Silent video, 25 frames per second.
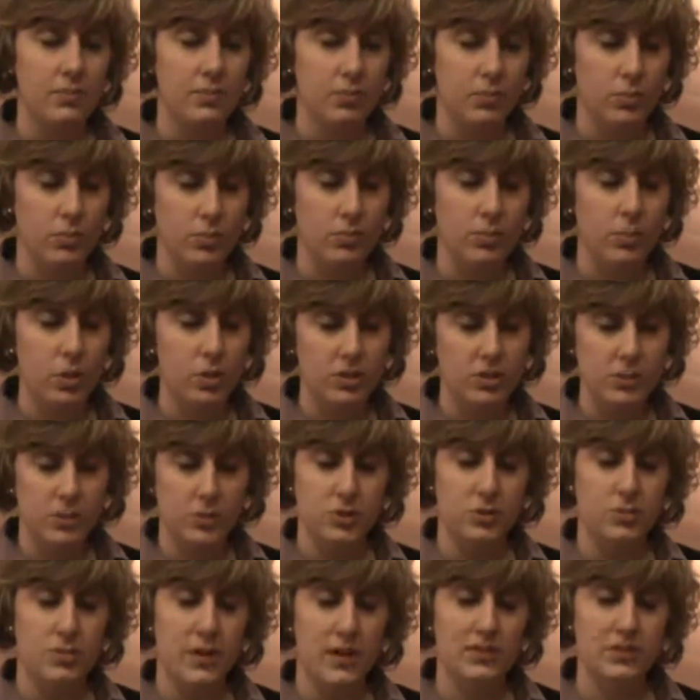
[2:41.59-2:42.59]

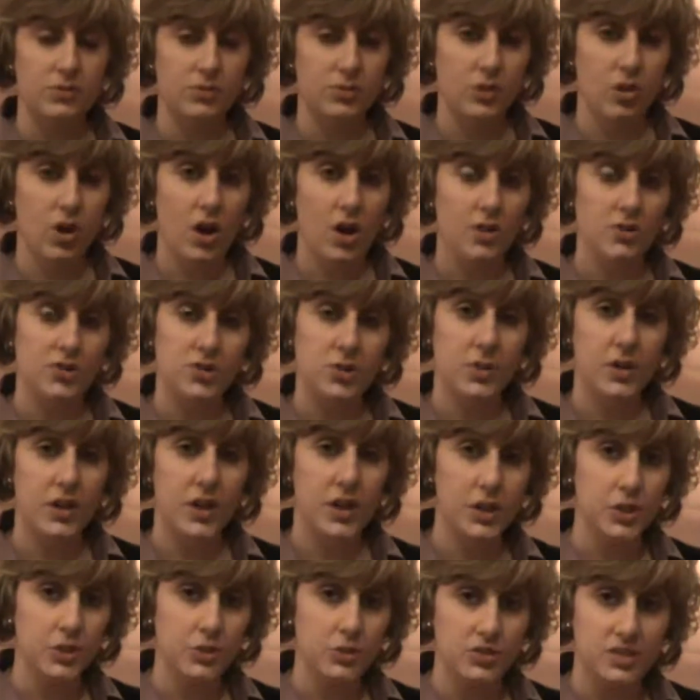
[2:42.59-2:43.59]
Multiperspectival also
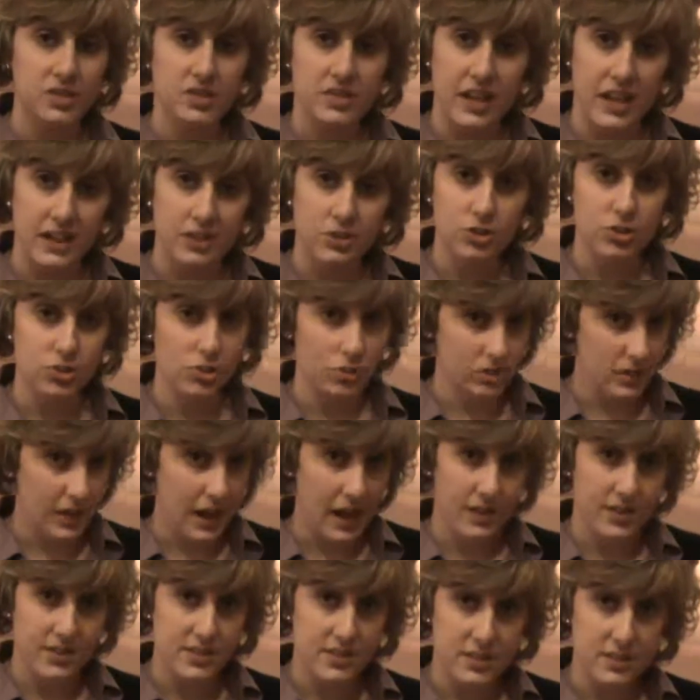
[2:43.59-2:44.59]
includes textual
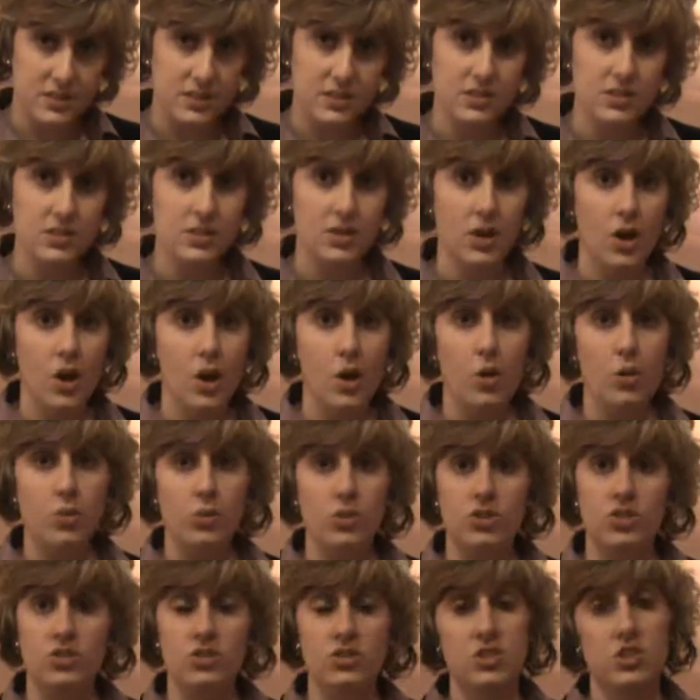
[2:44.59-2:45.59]
analysis,
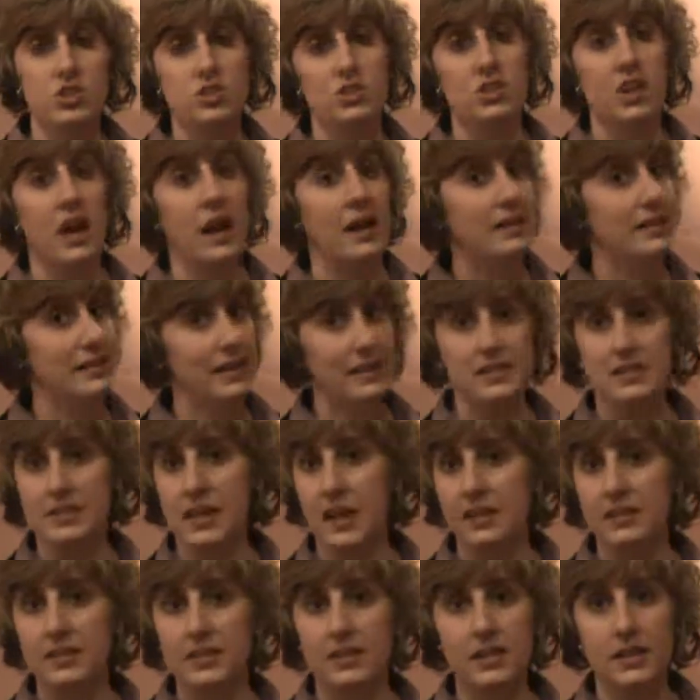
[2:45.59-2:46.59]
which is just
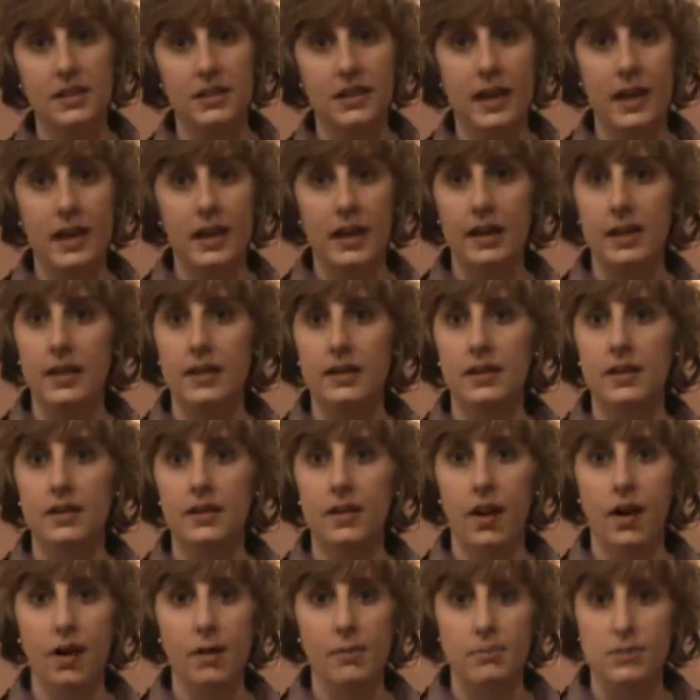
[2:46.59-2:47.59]
dissecting
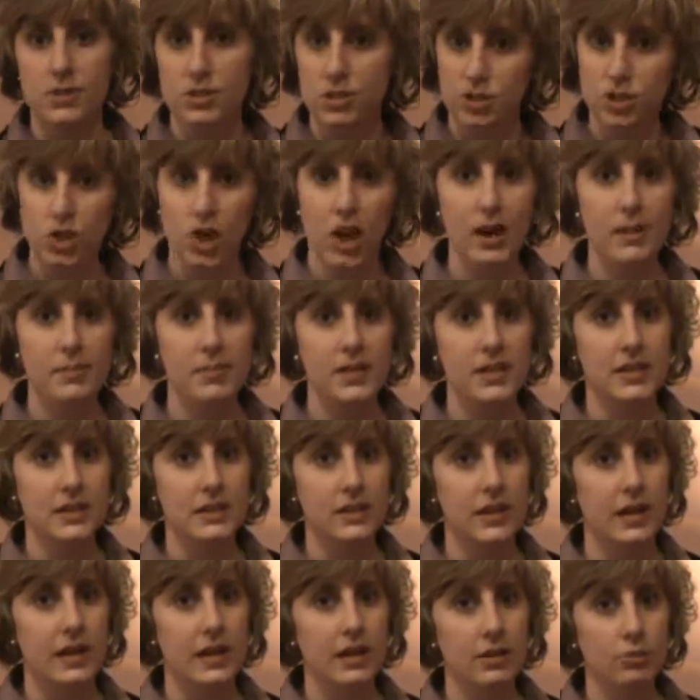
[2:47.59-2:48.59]
and describing
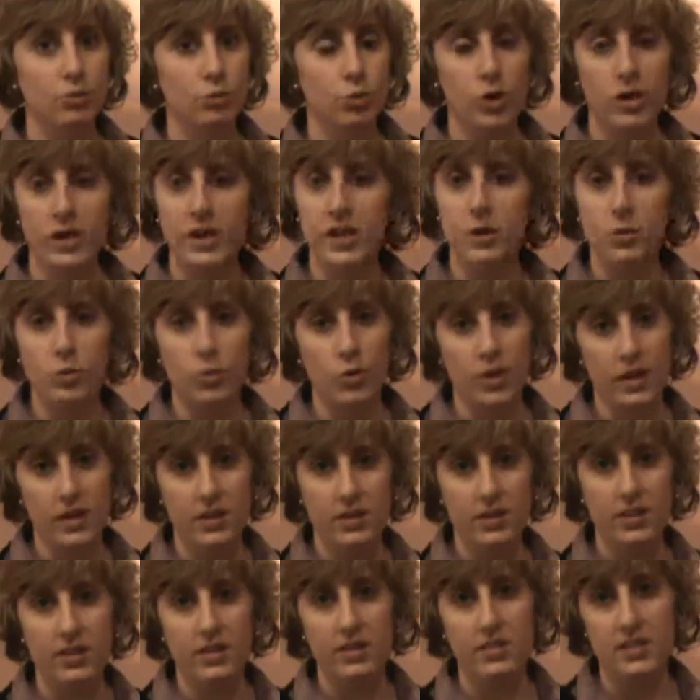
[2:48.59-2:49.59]
and working
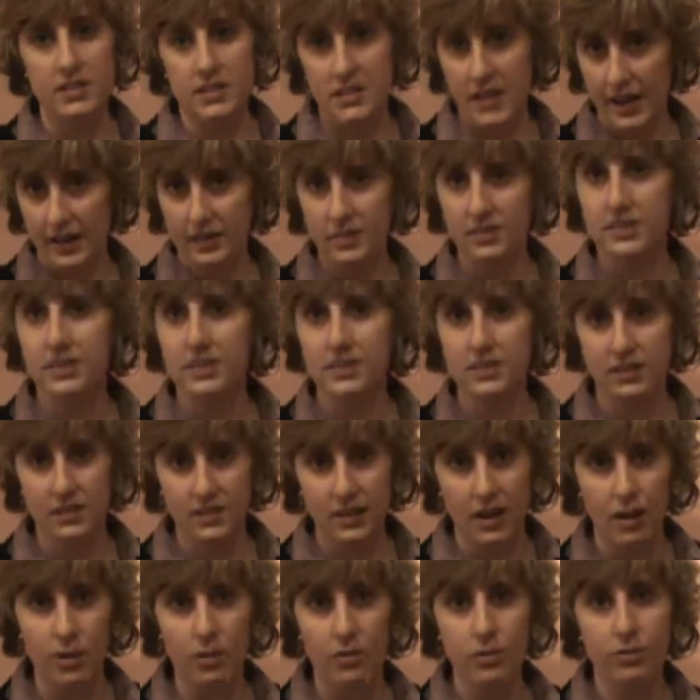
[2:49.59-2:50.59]
with the text
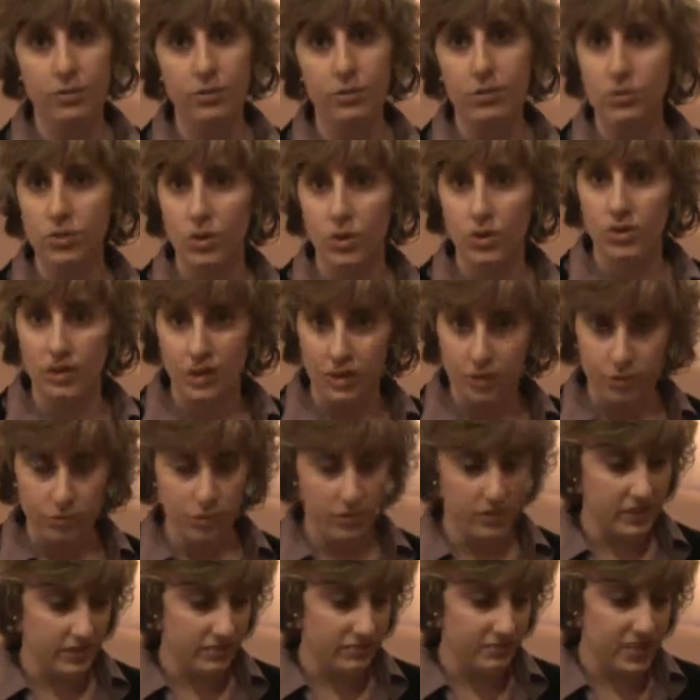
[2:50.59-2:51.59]
itself, so
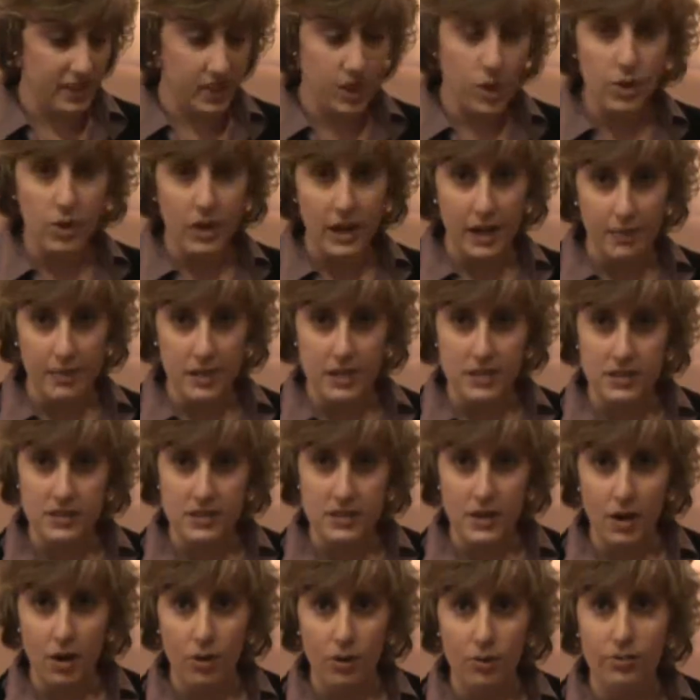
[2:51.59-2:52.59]
therefore the video game
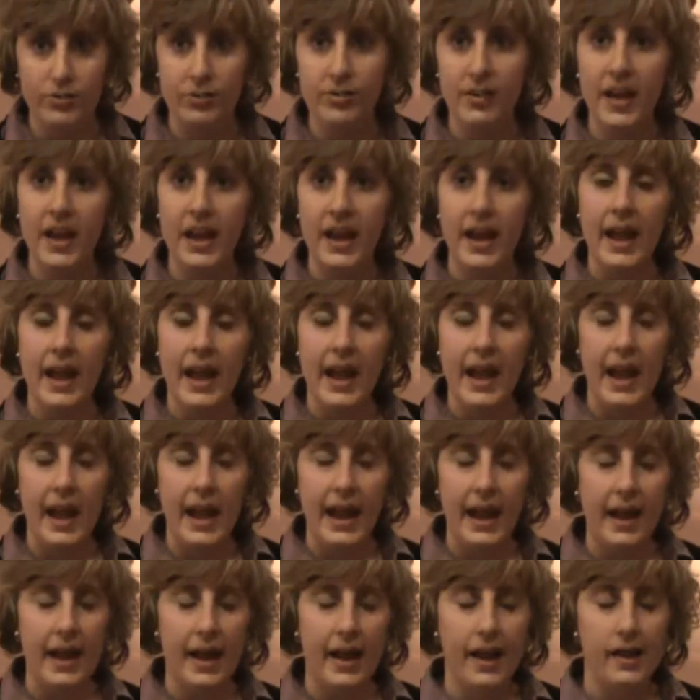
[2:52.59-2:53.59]
itself.
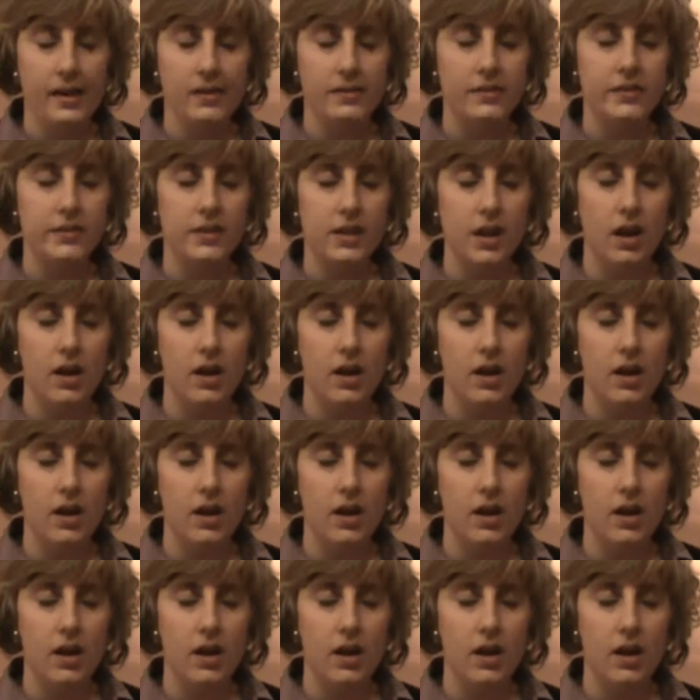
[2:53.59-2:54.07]
And